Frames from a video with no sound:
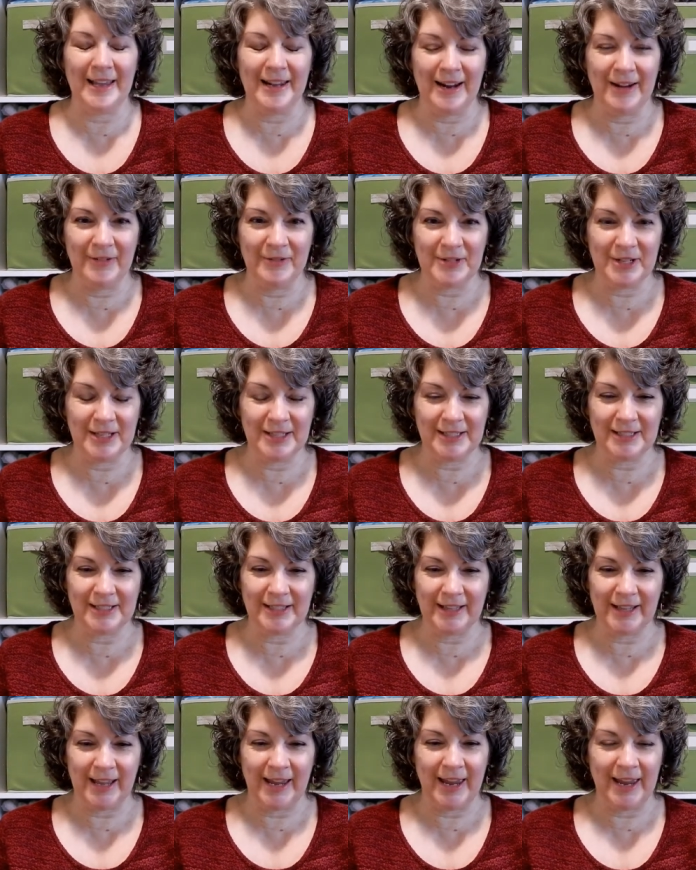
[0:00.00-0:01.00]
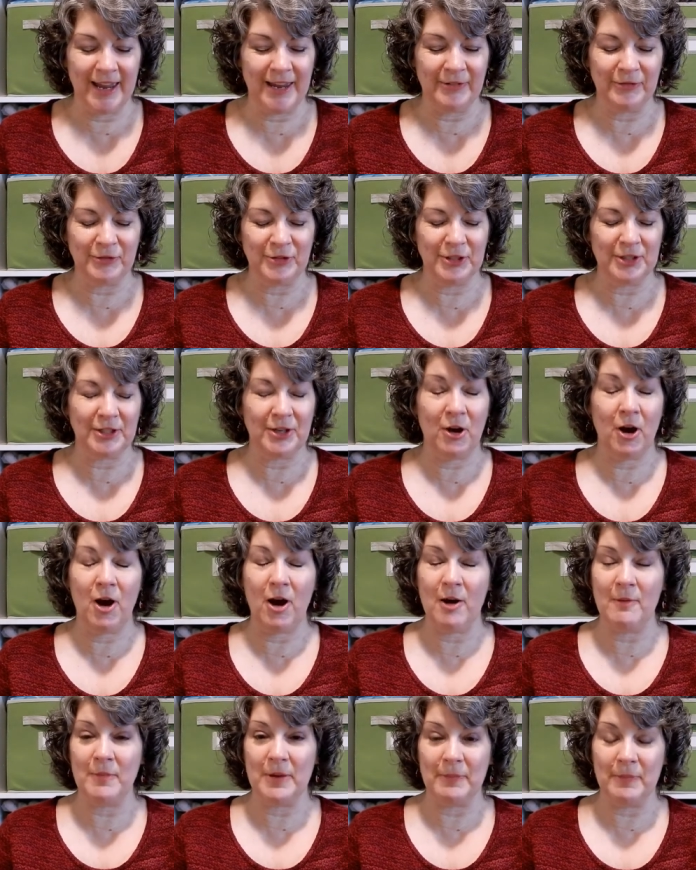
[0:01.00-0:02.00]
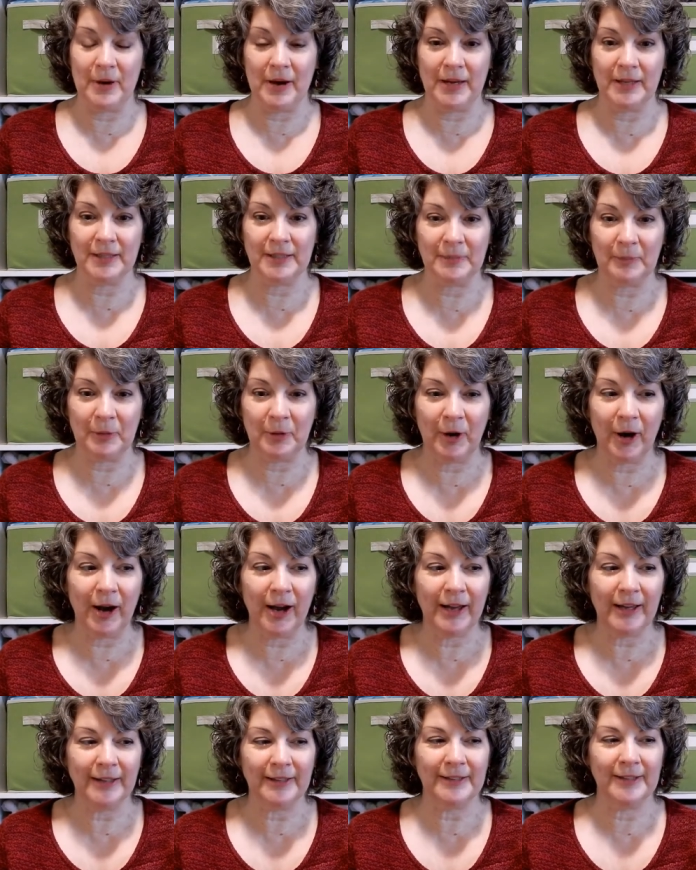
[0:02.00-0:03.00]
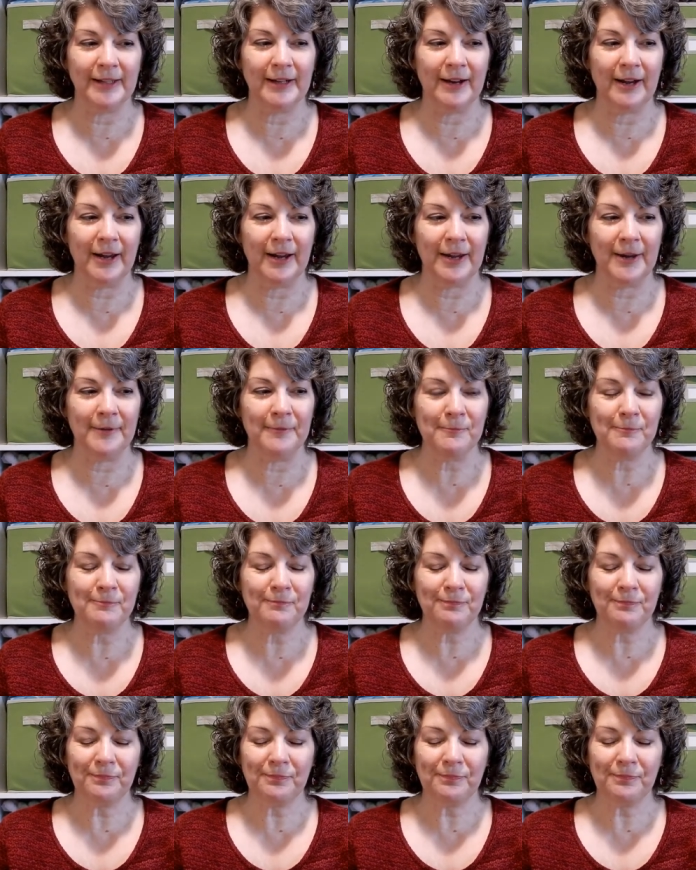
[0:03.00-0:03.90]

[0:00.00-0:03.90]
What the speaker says: And I just, it just caught me by surprise, and I